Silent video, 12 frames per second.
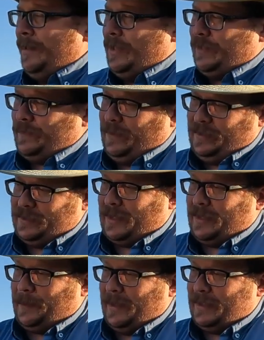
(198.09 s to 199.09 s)
This
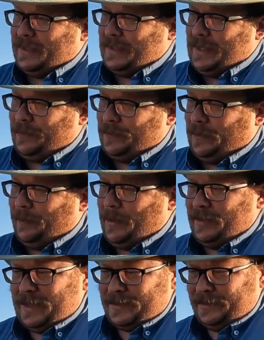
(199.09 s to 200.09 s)
set up like this in equatorial
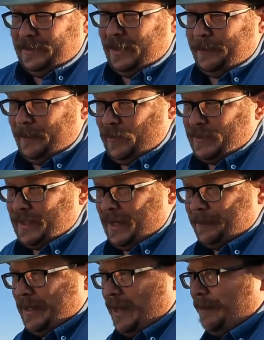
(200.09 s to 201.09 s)
mode, it takes a little bit more
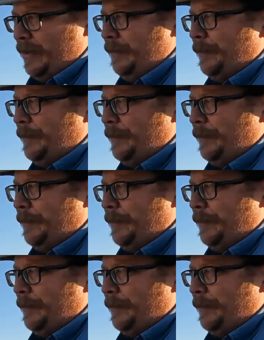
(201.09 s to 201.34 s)
setup time,